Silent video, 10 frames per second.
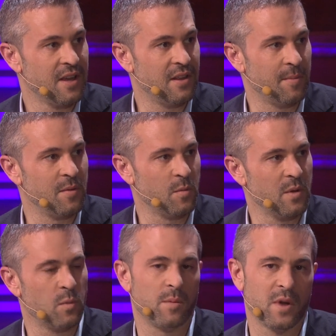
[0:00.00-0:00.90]
And I mean,
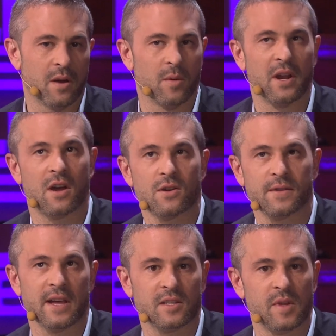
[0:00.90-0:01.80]
we, we, we had, a, had
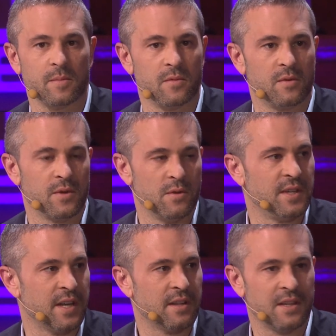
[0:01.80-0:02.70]
100,000 people
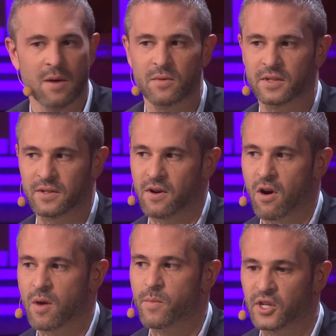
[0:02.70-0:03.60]
using it, and that was
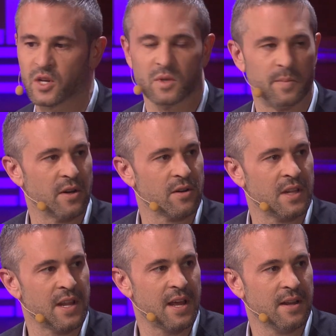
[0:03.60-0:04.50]
our ambition was bigger
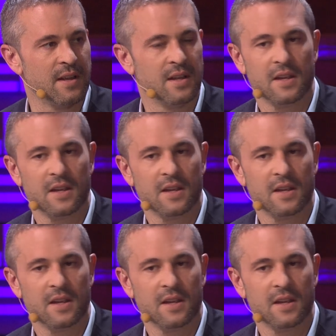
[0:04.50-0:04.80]
than that.